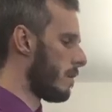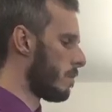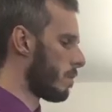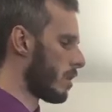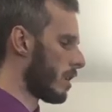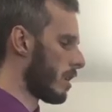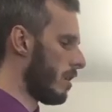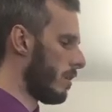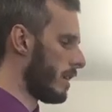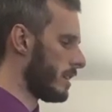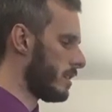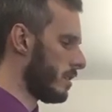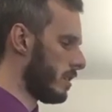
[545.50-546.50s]
we're
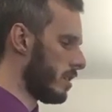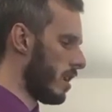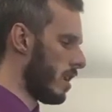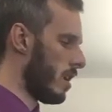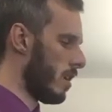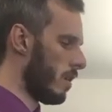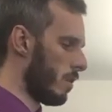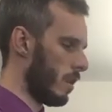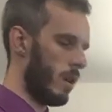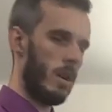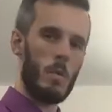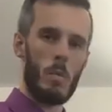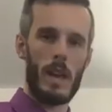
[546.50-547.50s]
going to
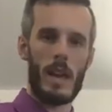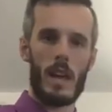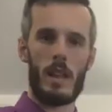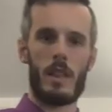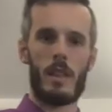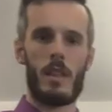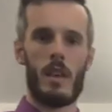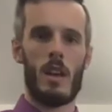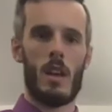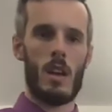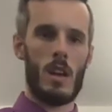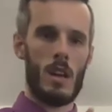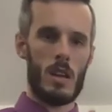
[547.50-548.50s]
go with
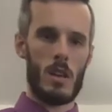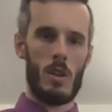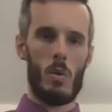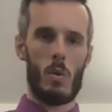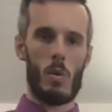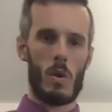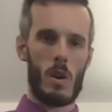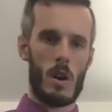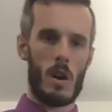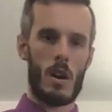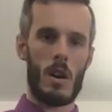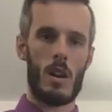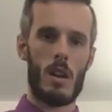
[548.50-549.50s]

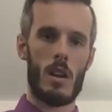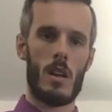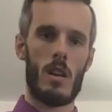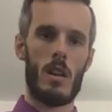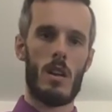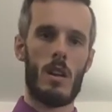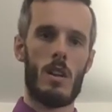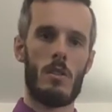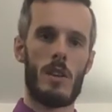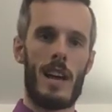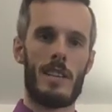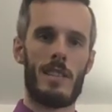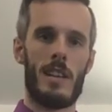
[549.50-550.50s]
your
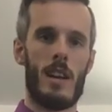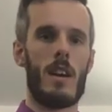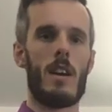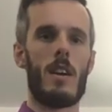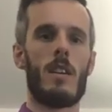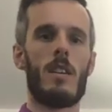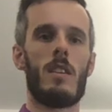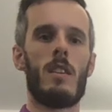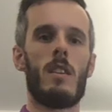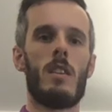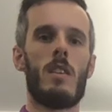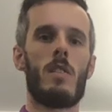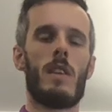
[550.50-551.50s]
chest here.
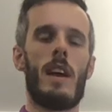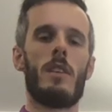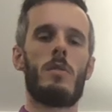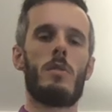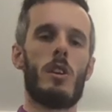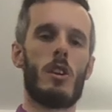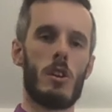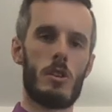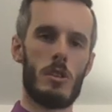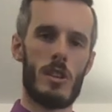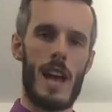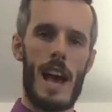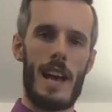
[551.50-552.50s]
Okay, so your
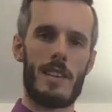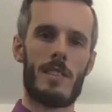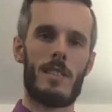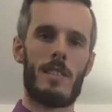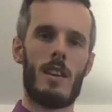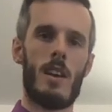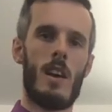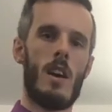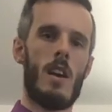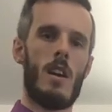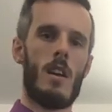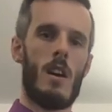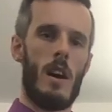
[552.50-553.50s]
chest,
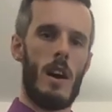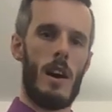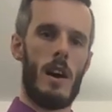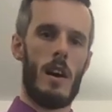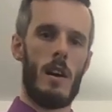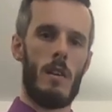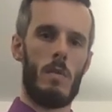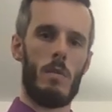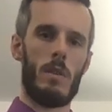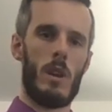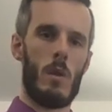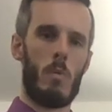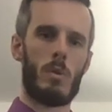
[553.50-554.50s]

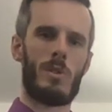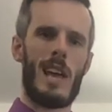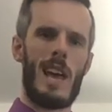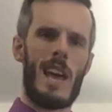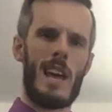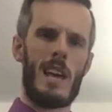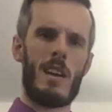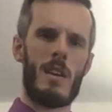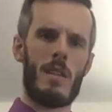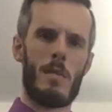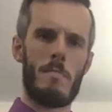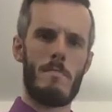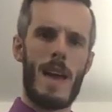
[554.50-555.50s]
we'll say
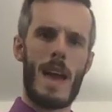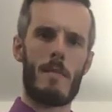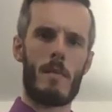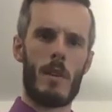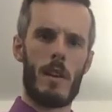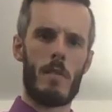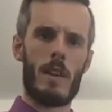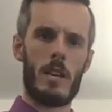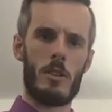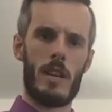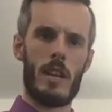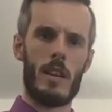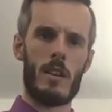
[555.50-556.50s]
the mammary
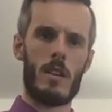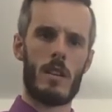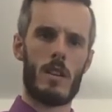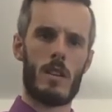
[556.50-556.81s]
region,